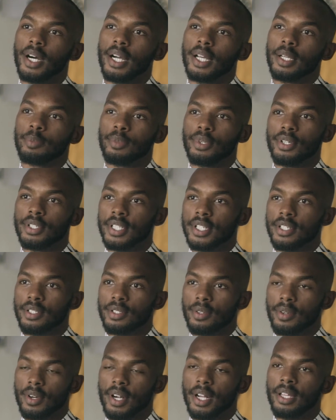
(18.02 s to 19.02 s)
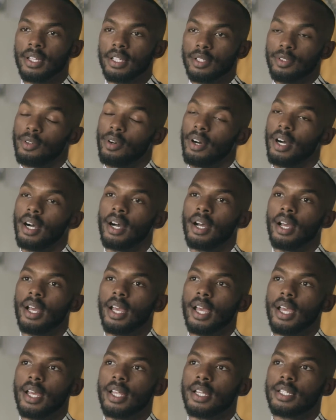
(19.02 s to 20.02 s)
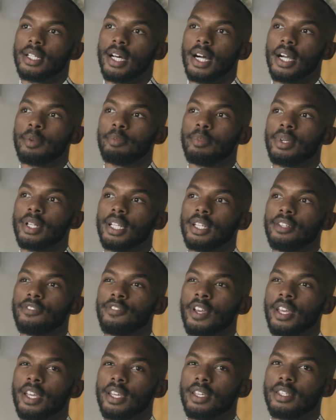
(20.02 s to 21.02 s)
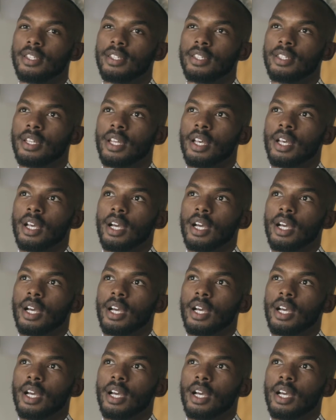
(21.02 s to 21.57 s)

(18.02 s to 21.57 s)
by Moses Turahigwa, and I believe his